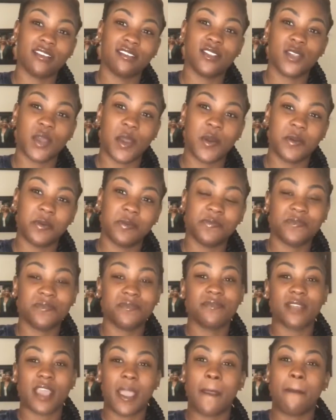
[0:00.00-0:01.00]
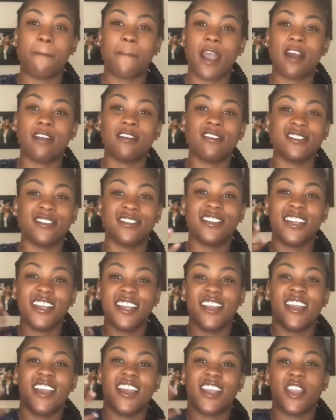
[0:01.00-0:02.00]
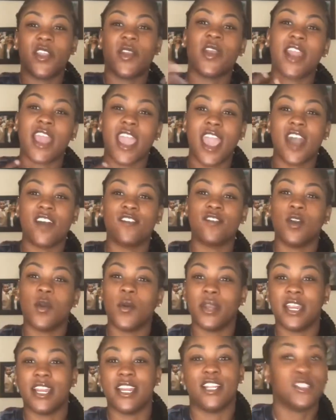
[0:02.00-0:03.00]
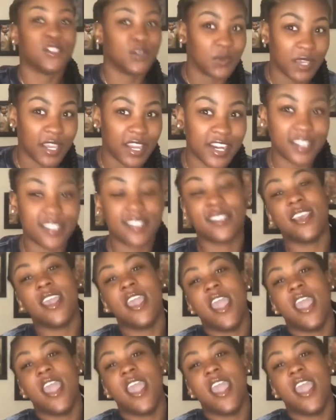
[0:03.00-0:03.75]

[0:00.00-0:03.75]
So about a year and a half going into 2 years.